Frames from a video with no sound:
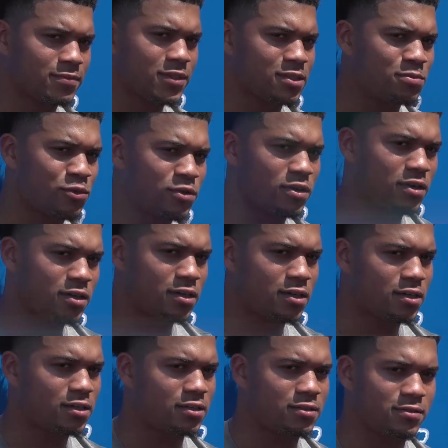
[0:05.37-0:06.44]
Just more
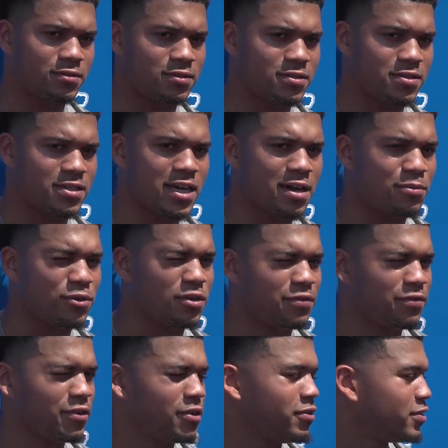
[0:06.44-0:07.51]
time on the
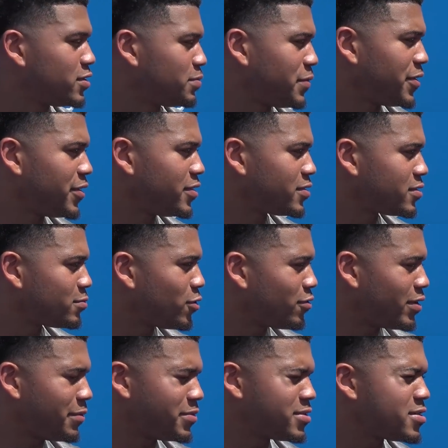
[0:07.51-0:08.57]
field experience, more
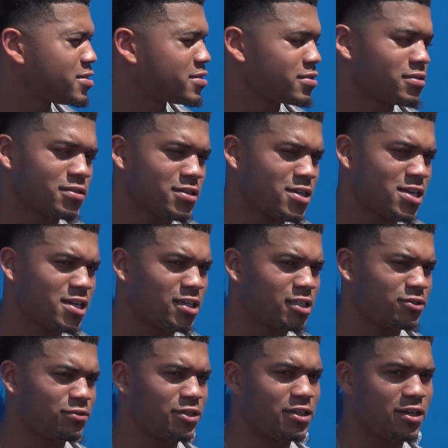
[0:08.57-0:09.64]
repetition.
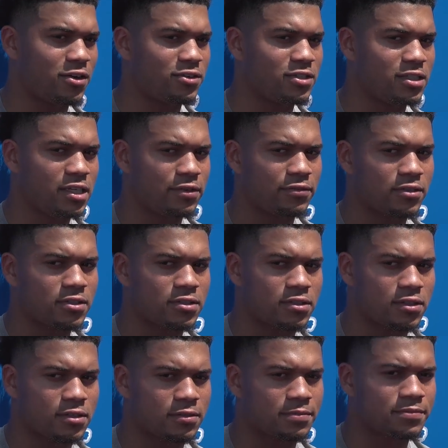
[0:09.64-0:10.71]
It's really the only difference.
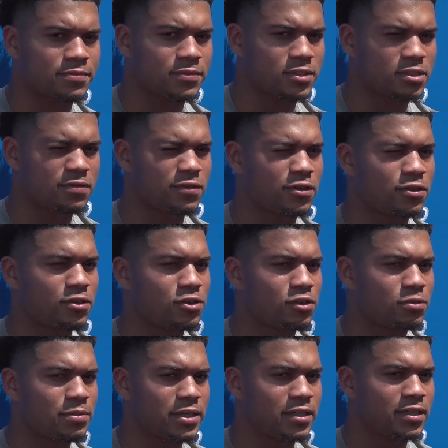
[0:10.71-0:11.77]
Just feel a
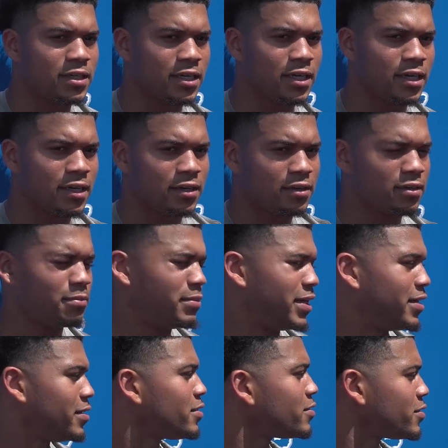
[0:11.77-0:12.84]
little bit
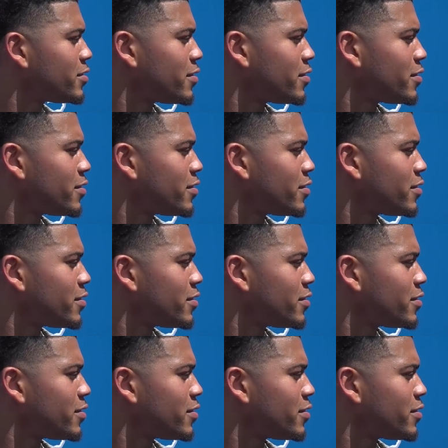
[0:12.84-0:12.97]
better.